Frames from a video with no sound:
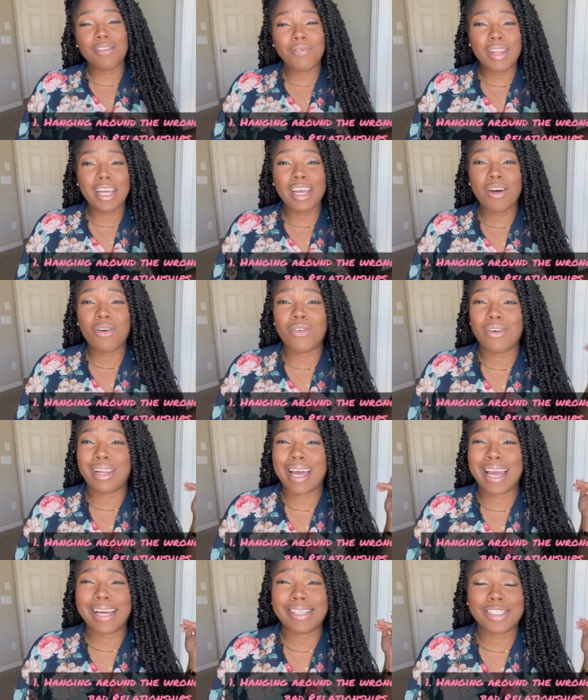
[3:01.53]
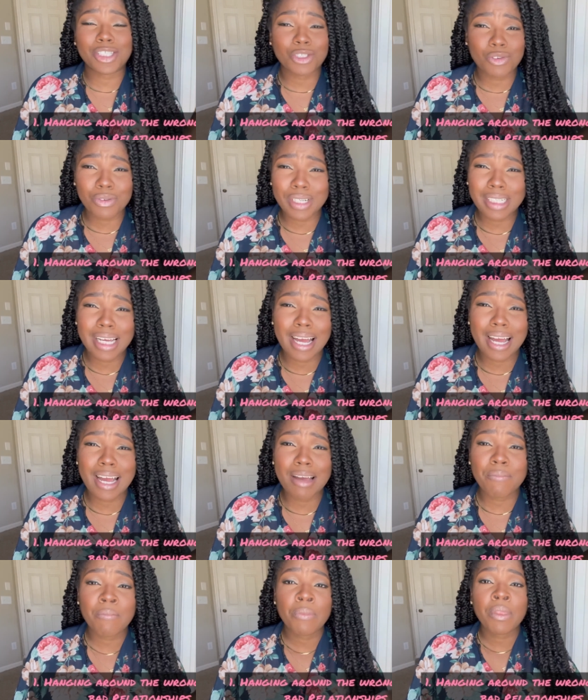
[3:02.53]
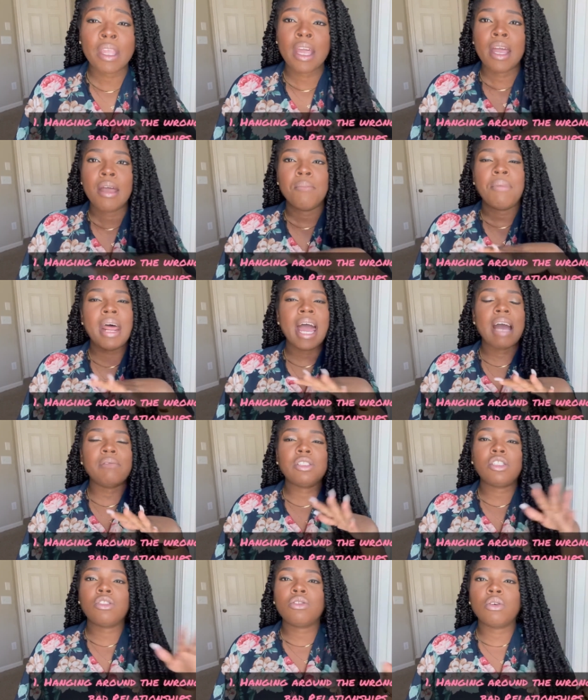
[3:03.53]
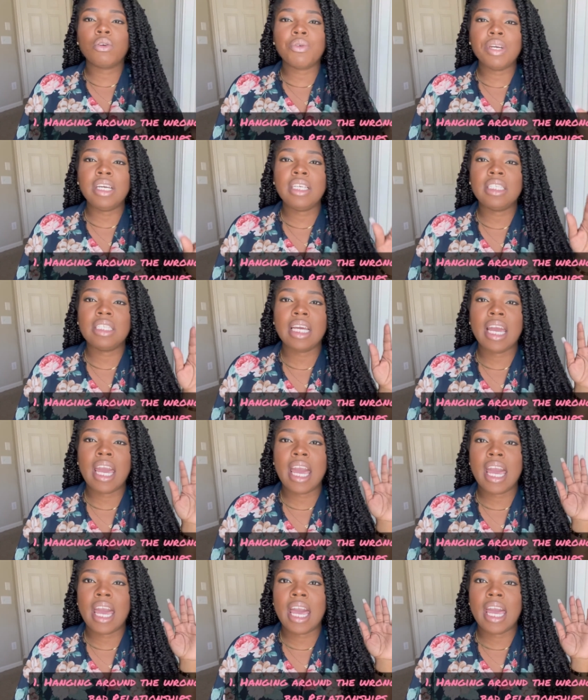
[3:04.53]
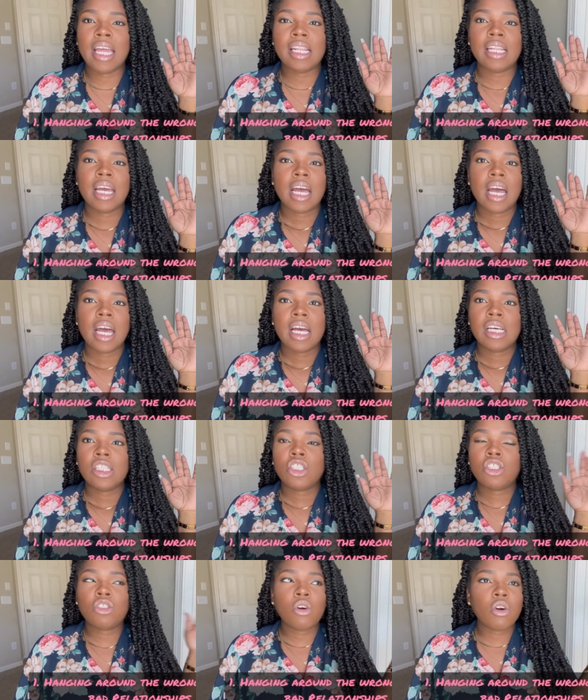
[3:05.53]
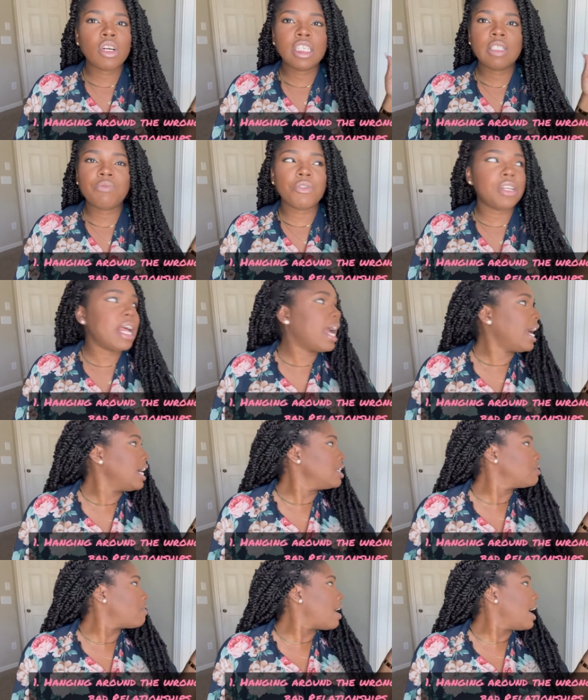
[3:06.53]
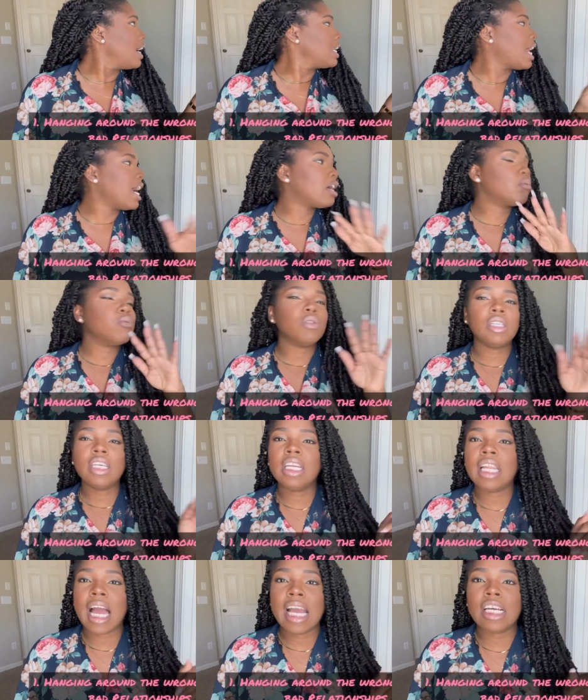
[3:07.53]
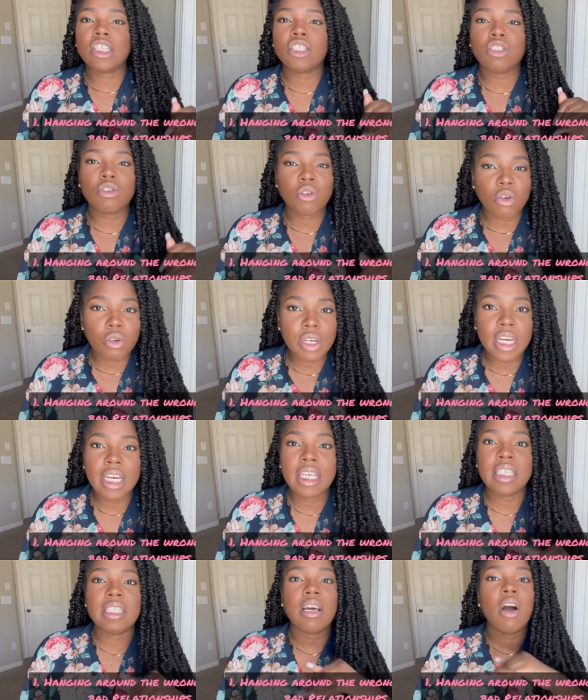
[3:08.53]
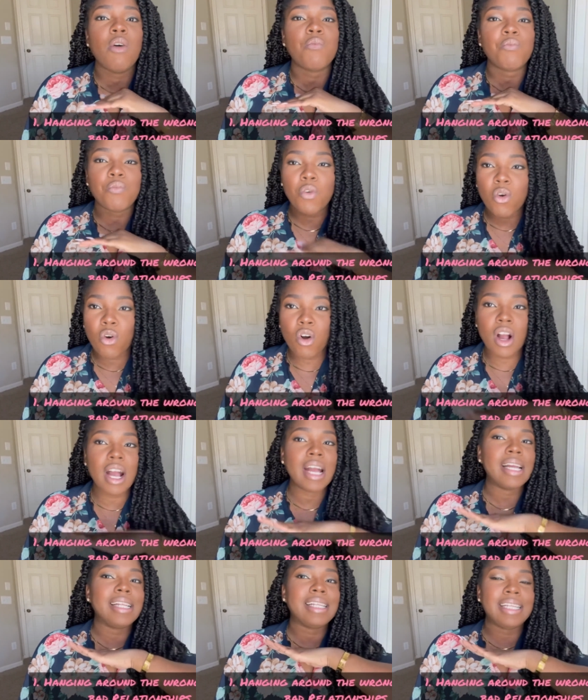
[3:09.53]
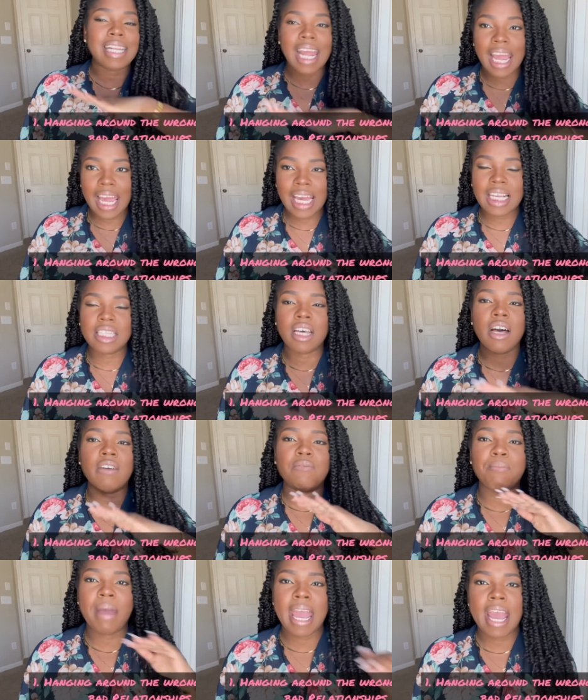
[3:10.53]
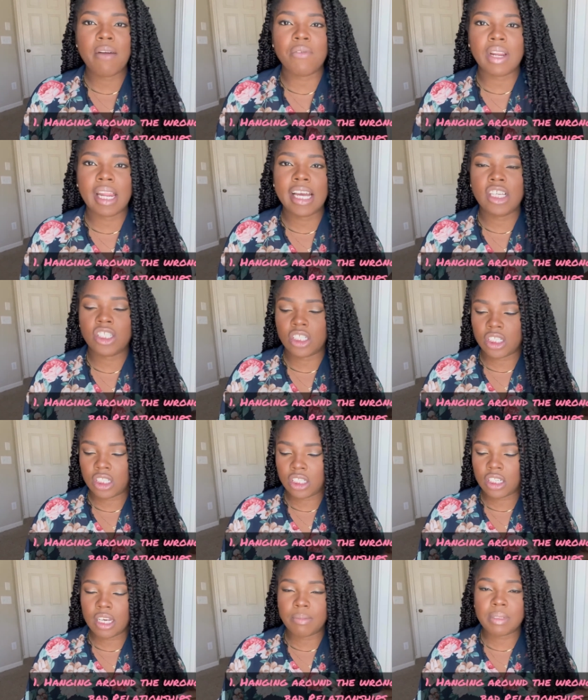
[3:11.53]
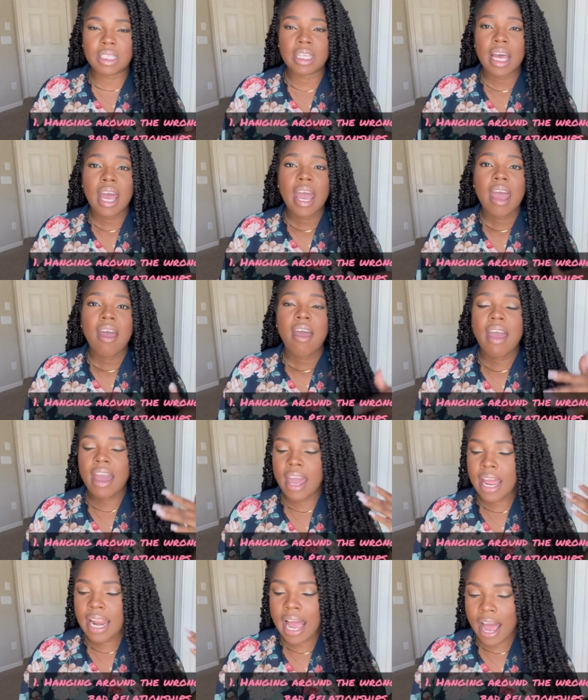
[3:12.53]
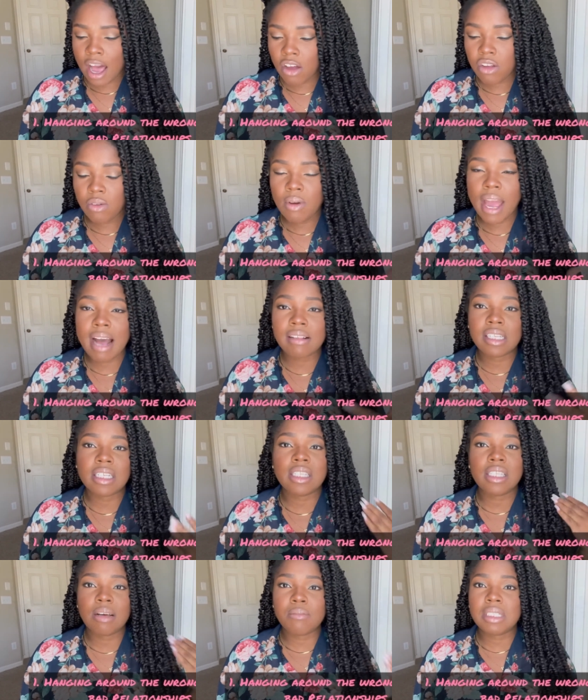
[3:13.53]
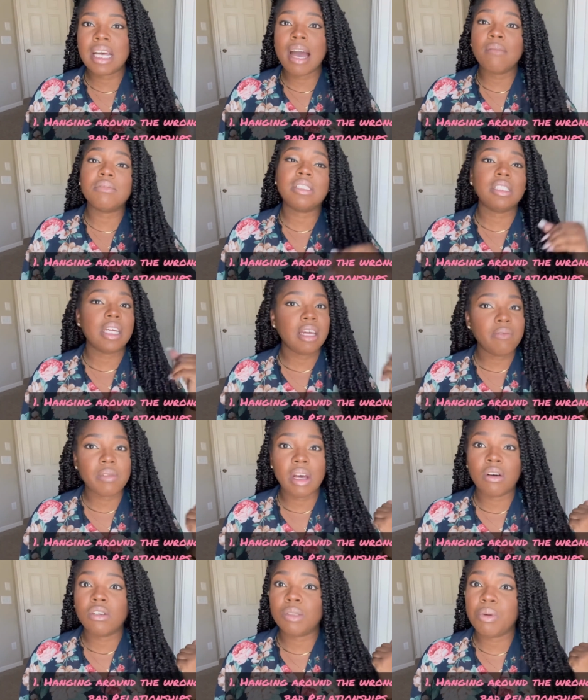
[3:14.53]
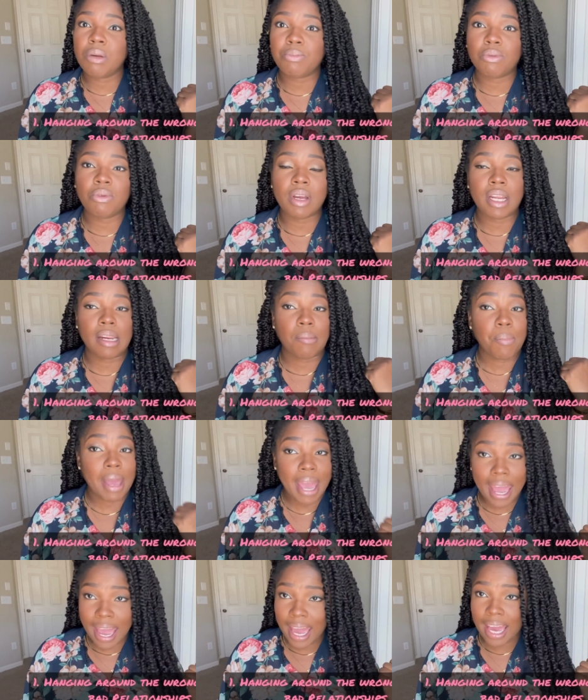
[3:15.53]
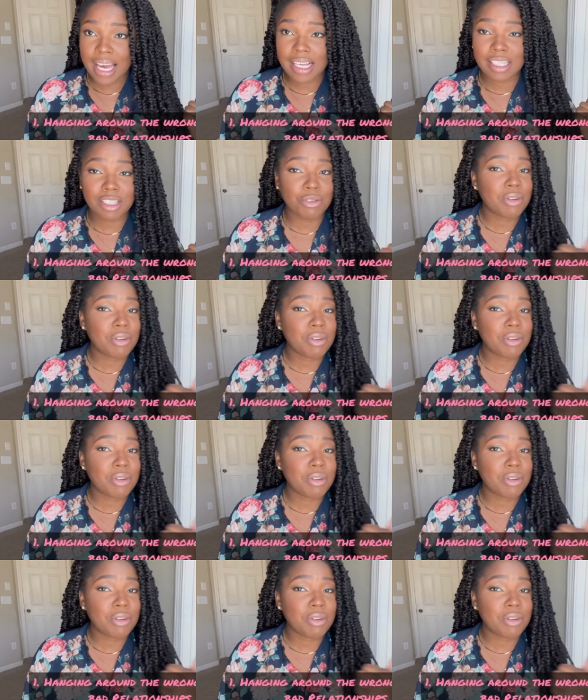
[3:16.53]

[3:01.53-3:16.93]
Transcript: video on like story time, but I have stories and stories for days, right? Like really like stories for days of bad relationships and how you have to sometimes leave those people in the past. You